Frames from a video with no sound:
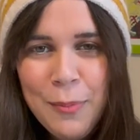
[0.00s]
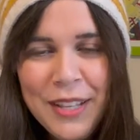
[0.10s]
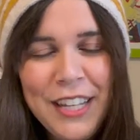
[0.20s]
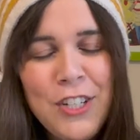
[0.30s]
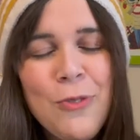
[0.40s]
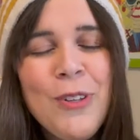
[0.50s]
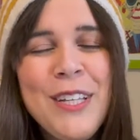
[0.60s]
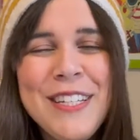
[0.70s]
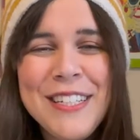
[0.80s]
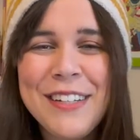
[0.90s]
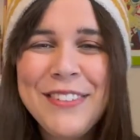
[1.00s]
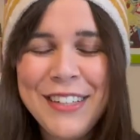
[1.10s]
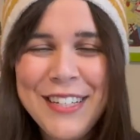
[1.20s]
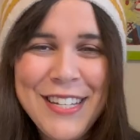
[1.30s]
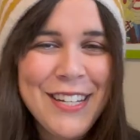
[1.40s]
but like she really does have good
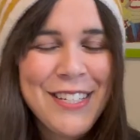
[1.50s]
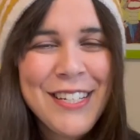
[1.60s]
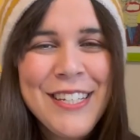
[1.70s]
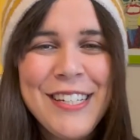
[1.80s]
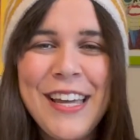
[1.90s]
intentions.